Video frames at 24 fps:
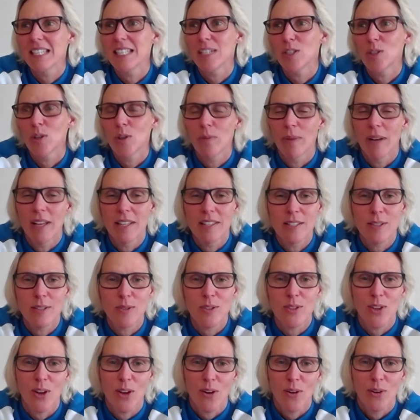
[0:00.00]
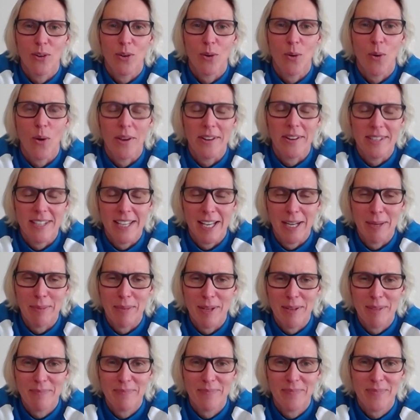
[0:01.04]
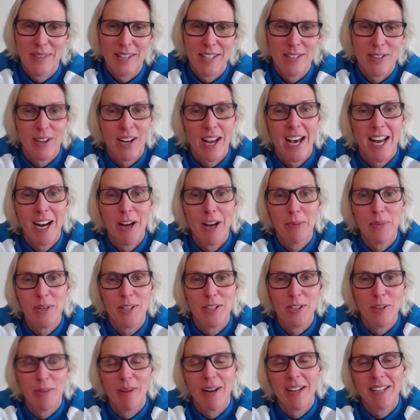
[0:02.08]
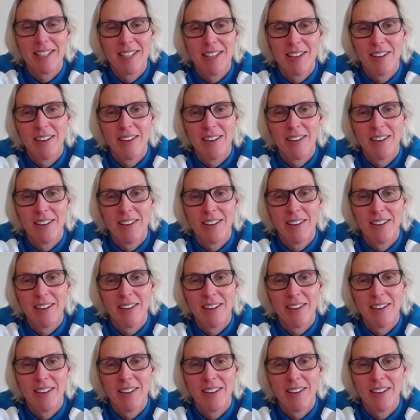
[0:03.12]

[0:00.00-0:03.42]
2 months or so, it'll quieten down a bit. So I can't help you too much. Sorry.